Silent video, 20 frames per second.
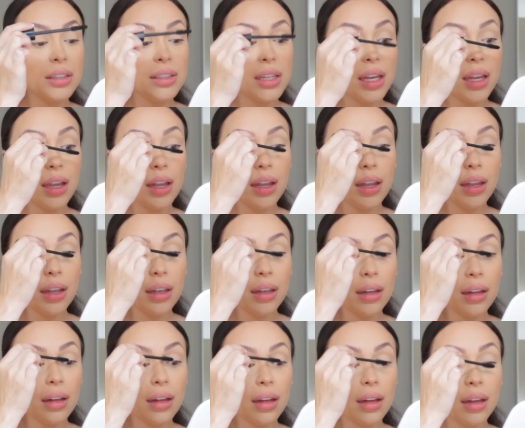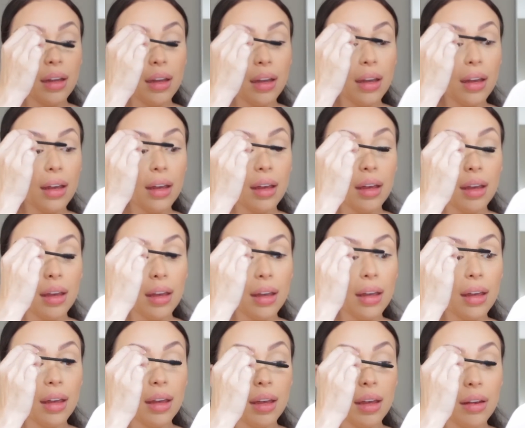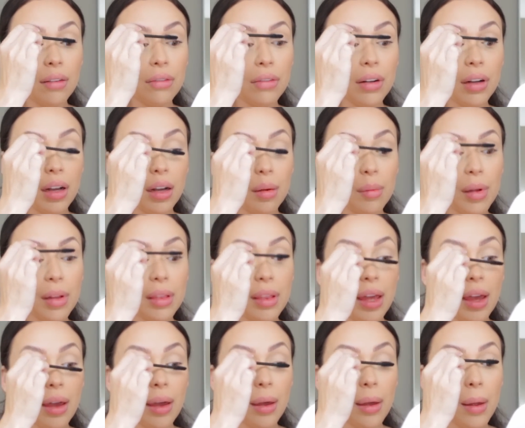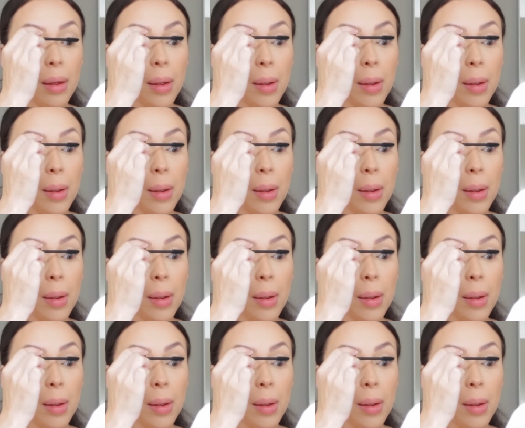dang, forgot about that.